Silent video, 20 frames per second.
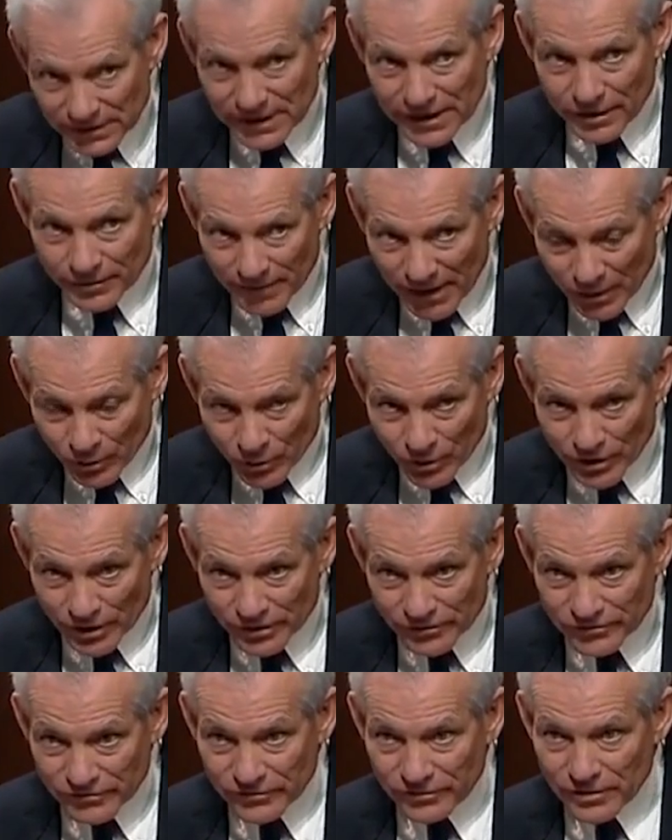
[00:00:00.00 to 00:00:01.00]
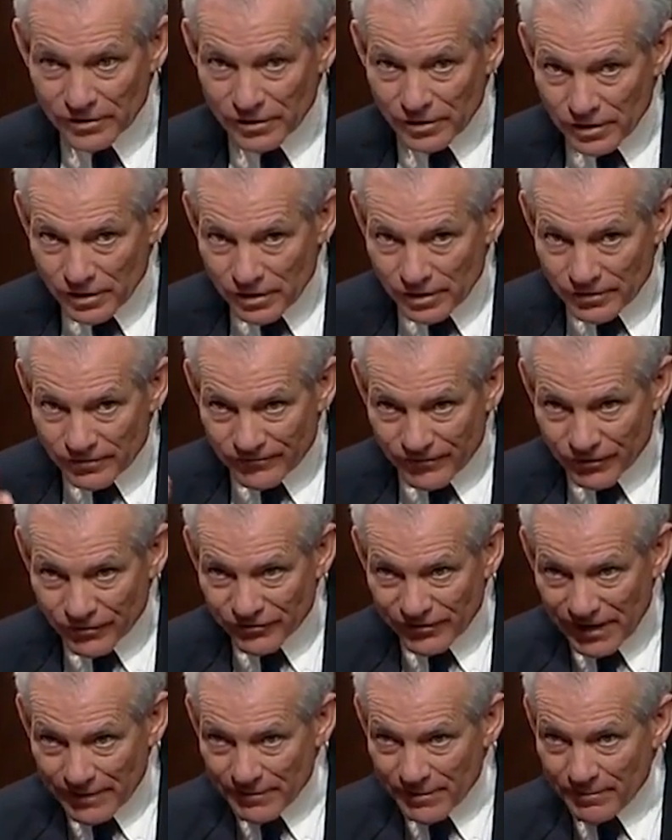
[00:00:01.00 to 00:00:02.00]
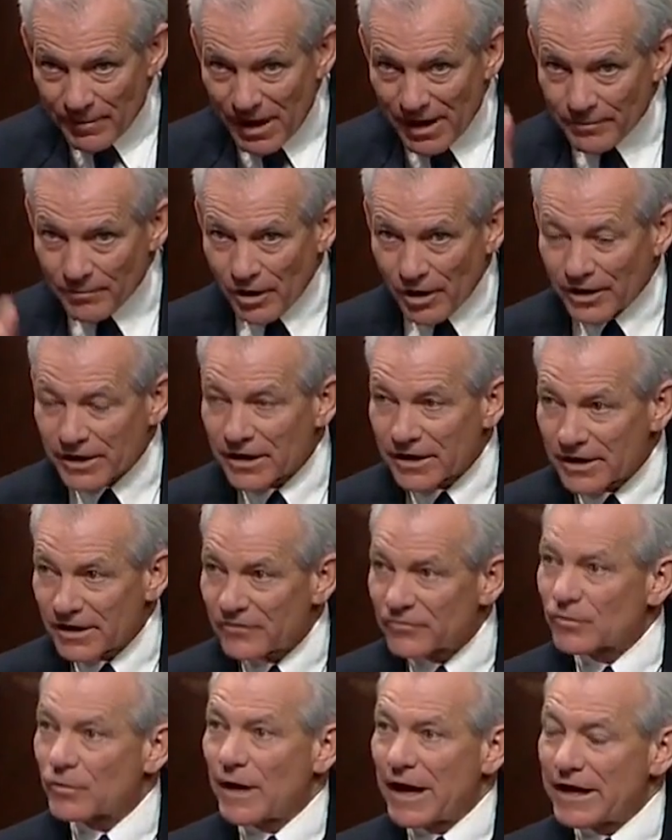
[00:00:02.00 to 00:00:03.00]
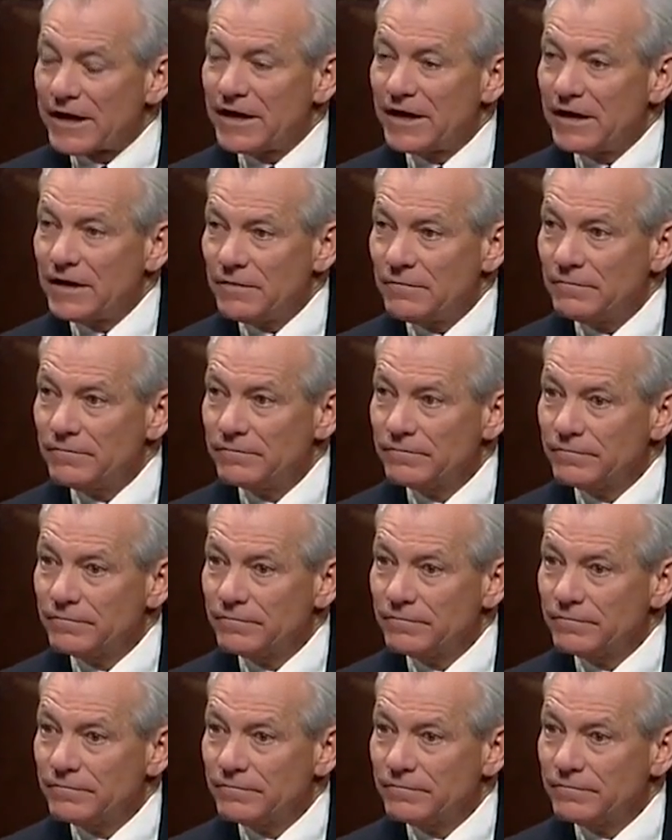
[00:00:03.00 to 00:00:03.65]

Hear my words. First time the bond market gets cranky,